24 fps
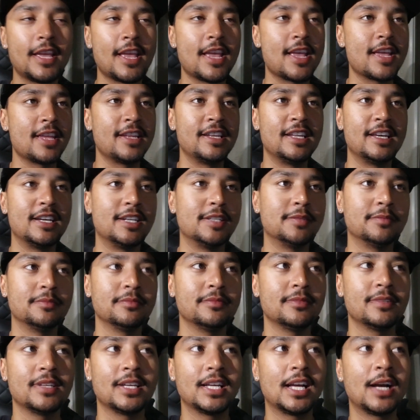and
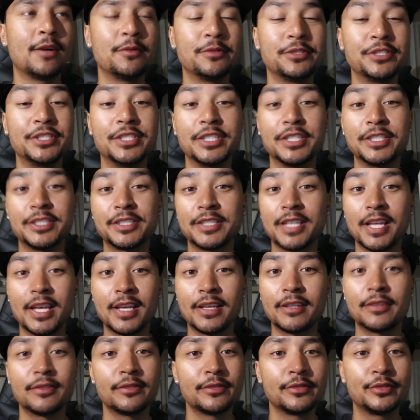I was just
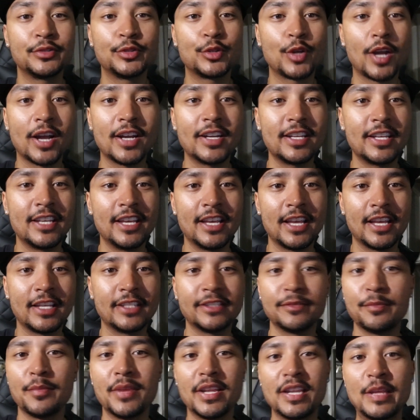like trying to get
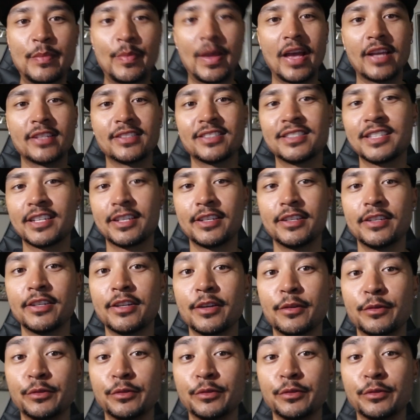as many passes as I could.